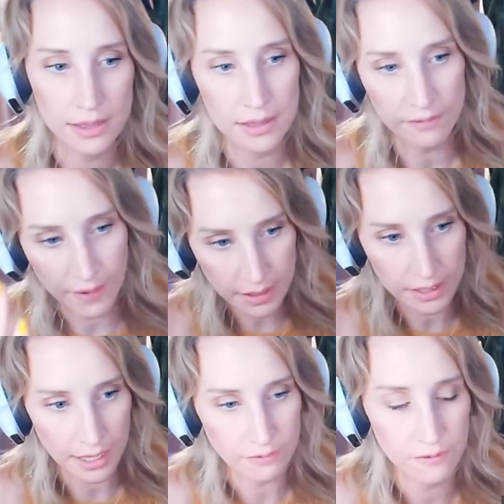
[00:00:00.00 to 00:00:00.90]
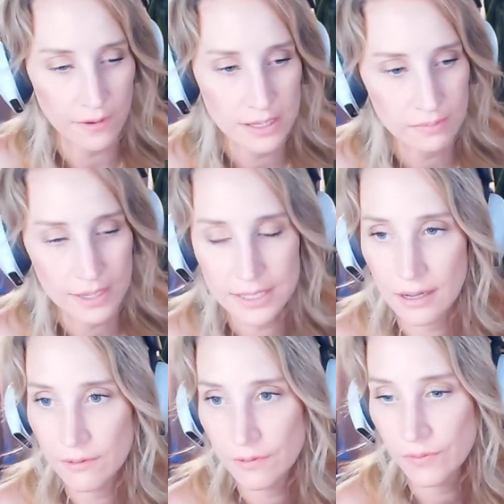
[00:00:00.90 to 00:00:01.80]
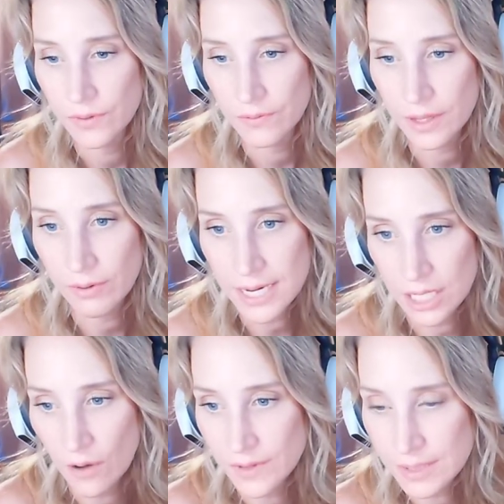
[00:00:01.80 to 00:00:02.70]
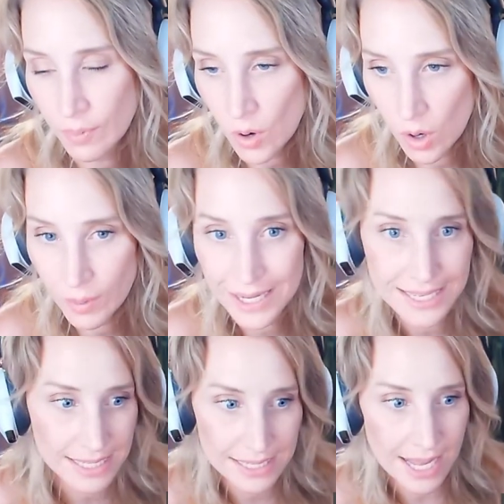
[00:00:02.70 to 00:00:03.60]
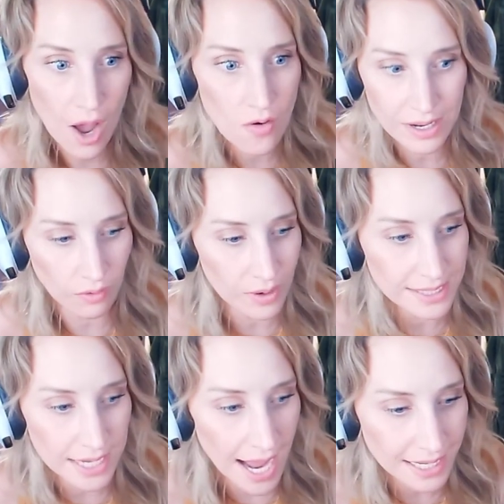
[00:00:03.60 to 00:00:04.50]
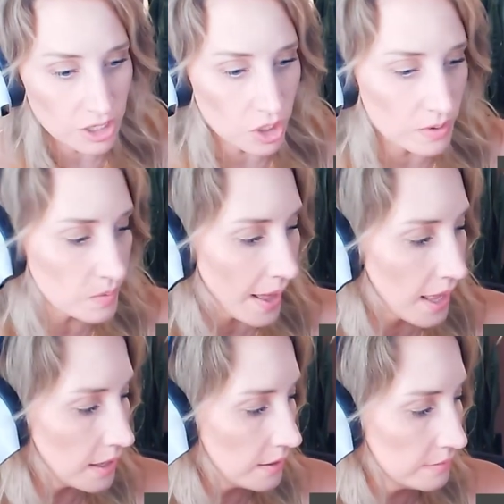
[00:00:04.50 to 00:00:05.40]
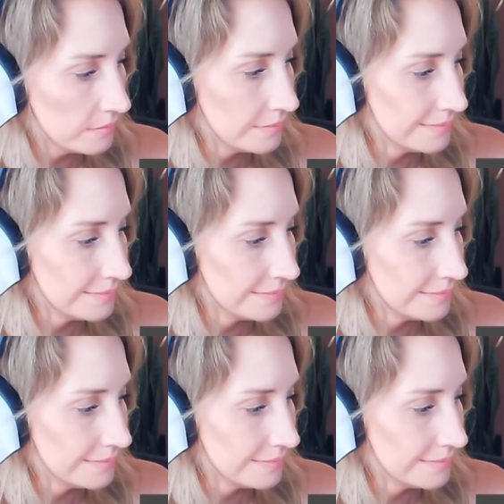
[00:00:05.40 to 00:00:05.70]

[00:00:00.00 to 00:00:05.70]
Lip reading: the fact that I have to face myself for the reading of this book, because this is the only voice that I can do as well.